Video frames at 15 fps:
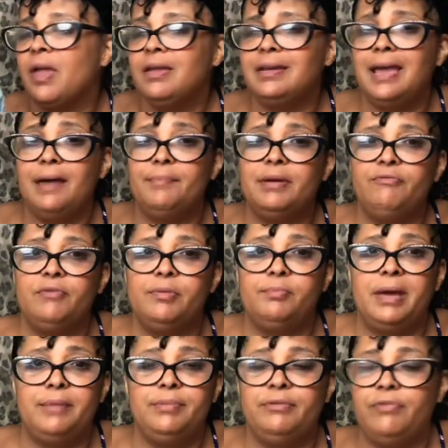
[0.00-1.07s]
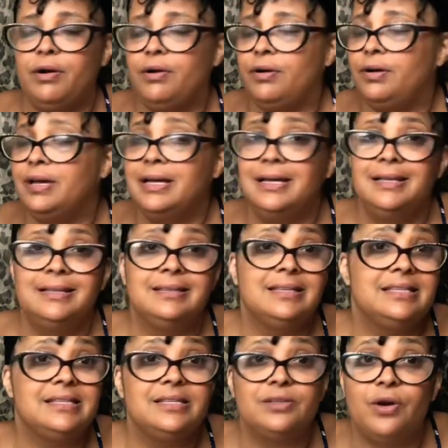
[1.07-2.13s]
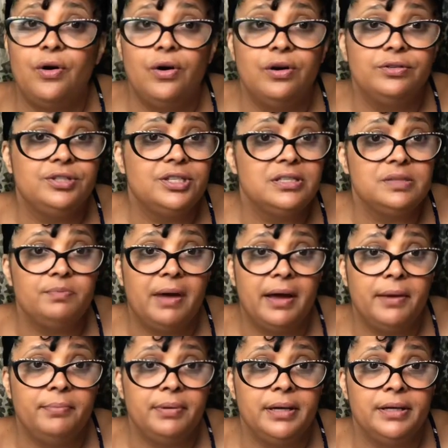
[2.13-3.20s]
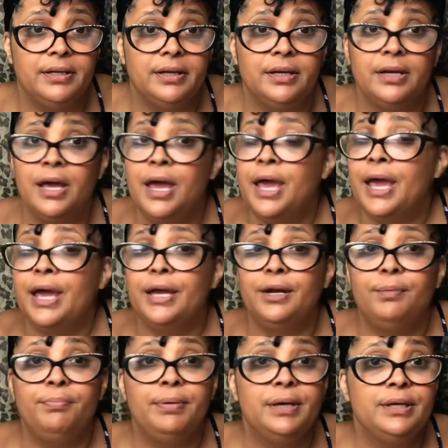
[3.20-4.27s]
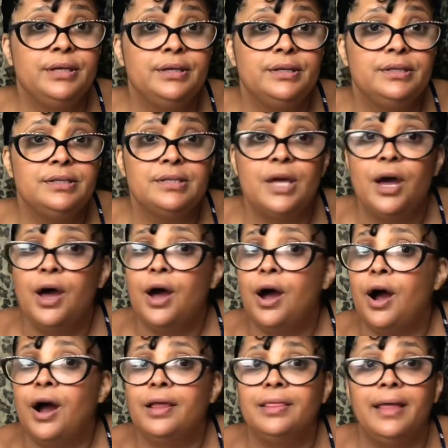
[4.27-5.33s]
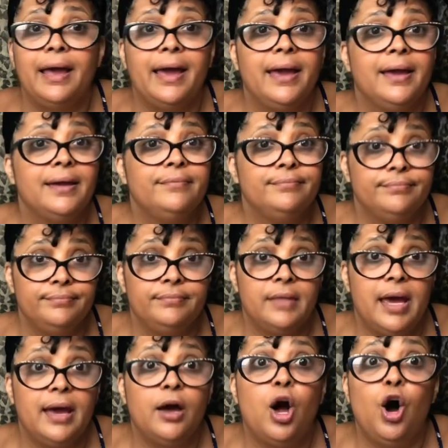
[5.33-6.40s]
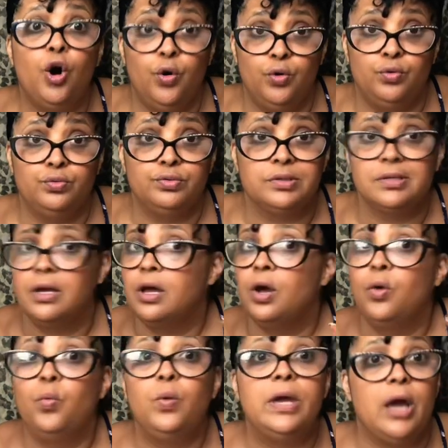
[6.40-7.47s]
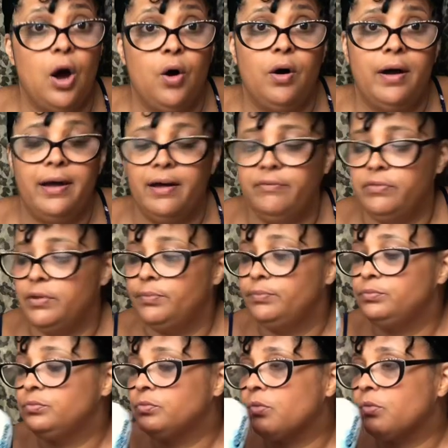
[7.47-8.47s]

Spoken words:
Now, I may be wrong. This is all just my opinion. And opinions are like holes. We all have them.